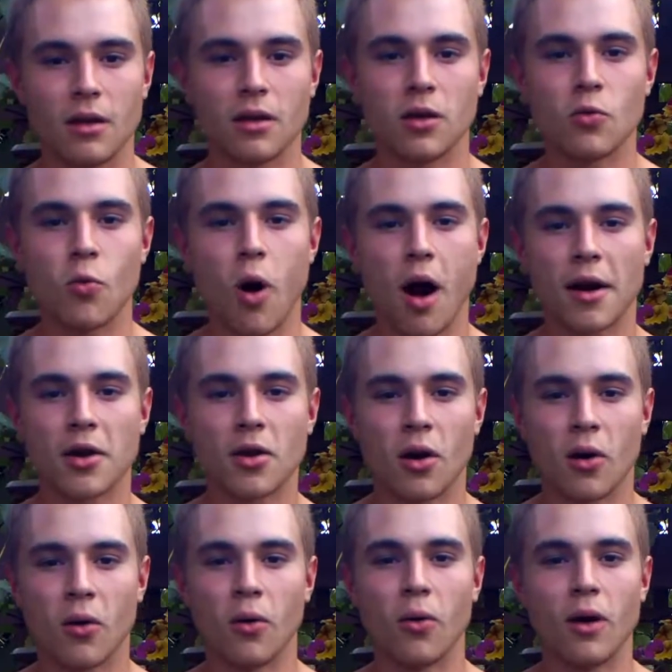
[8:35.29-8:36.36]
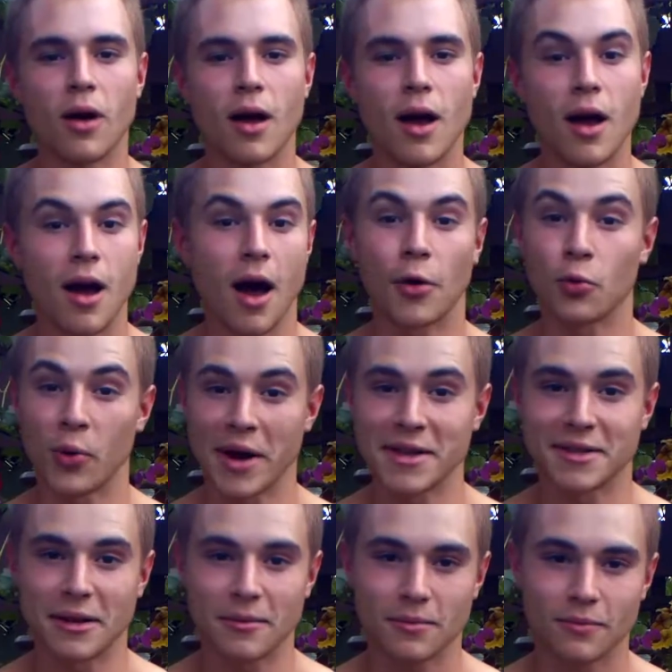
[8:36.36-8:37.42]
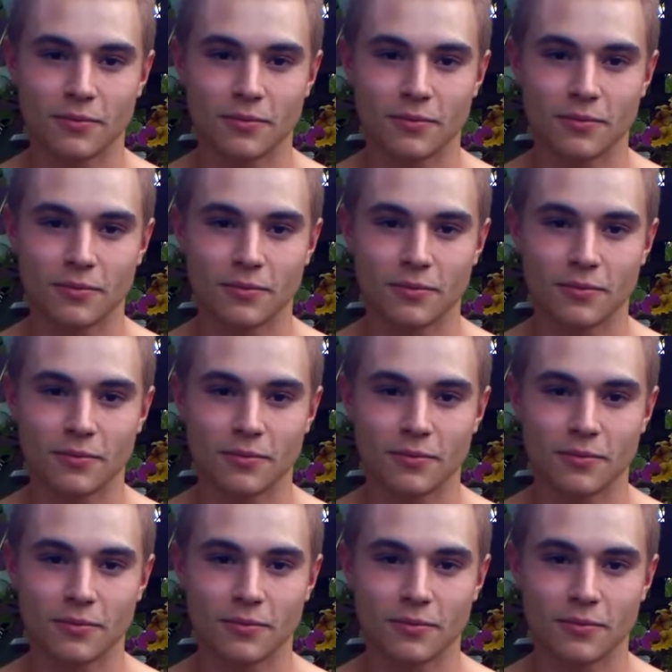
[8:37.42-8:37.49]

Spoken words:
you want to know how to raise it.